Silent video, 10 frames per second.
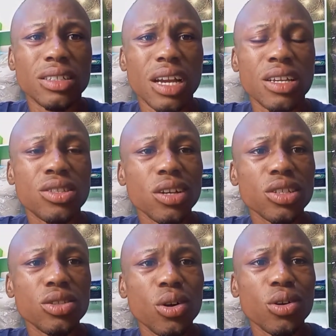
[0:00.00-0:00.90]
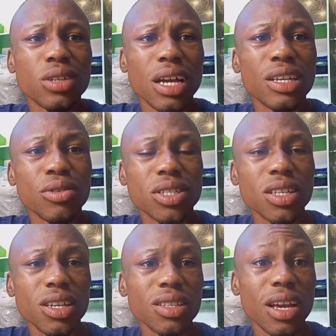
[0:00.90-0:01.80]
he doesn't know, that he was
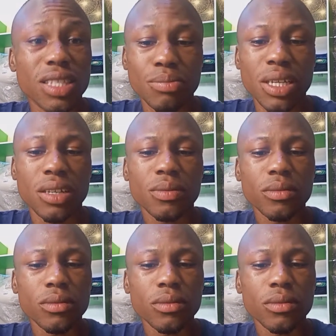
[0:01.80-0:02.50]
thinking that it's me.